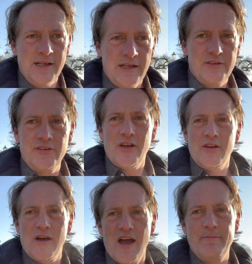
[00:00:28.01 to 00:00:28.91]

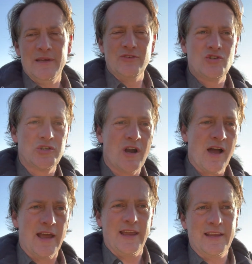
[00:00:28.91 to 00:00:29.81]
so I've been
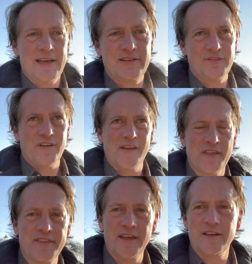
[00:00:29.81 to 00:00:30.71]
trying to find the
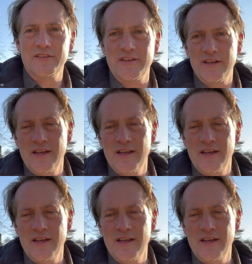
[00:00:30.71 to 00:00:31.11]
things that